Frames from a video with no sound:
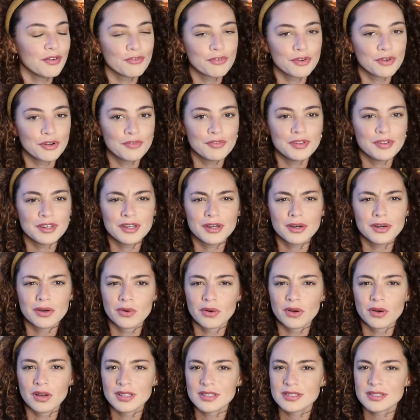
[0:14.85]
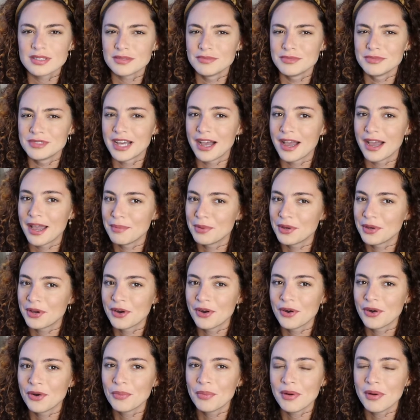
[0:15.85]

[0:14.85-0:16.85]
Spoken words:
for a video some time ago,